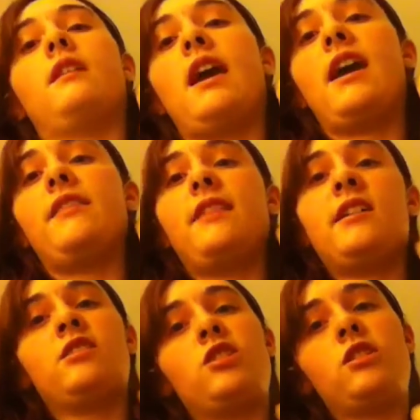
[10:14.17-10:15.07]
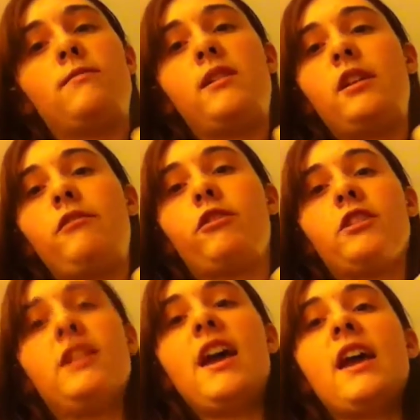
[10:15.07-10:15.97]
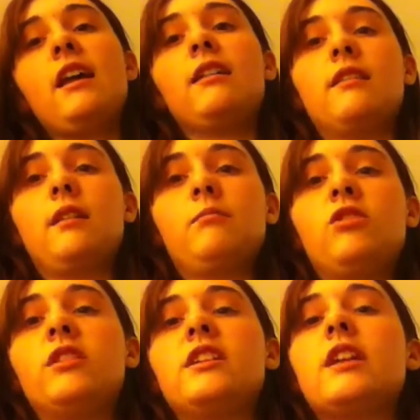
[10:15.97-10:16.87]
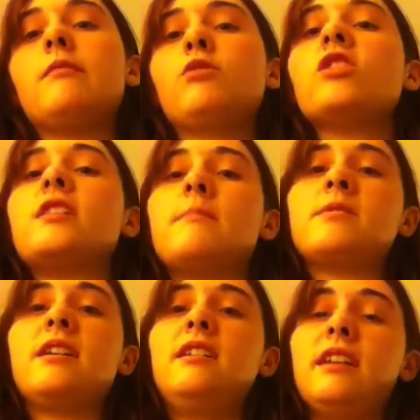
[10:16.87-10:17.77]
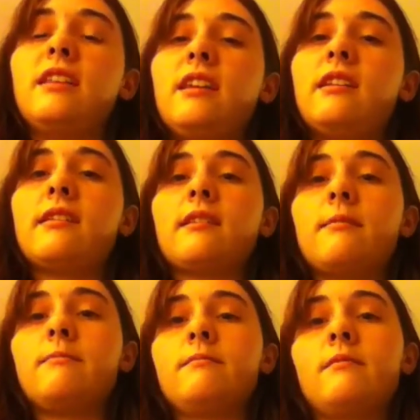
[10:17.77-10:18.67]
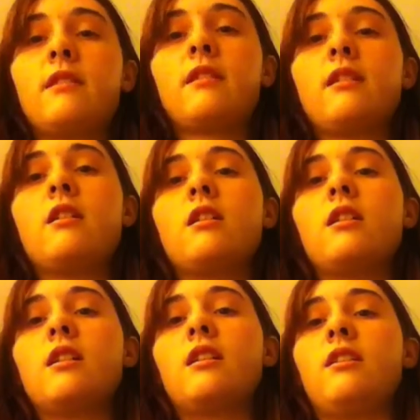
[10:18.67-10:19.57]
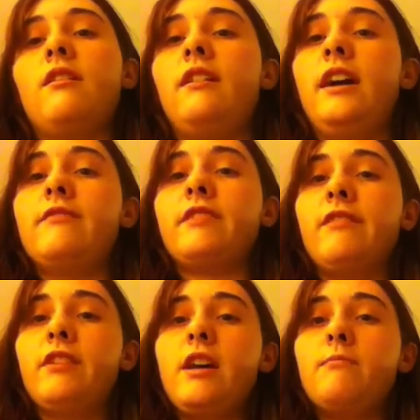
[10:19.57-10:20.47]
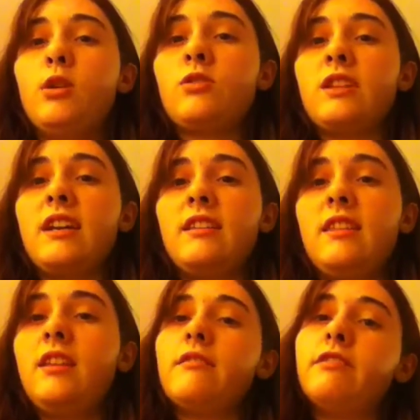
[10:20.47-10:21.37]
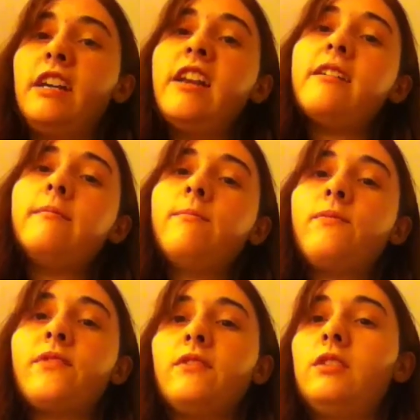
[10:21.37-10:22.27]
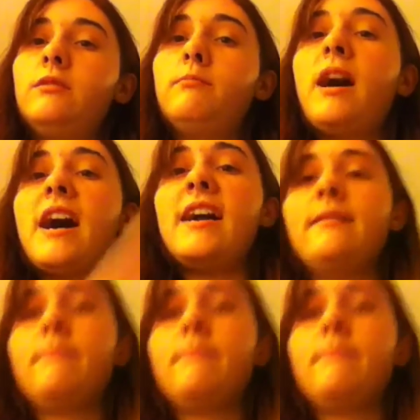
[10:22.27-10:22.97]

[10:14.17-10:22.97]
And that's just about it for today. I think I'm going to give more tips out like these. Though I've given out most I can think of right now. Well, bye!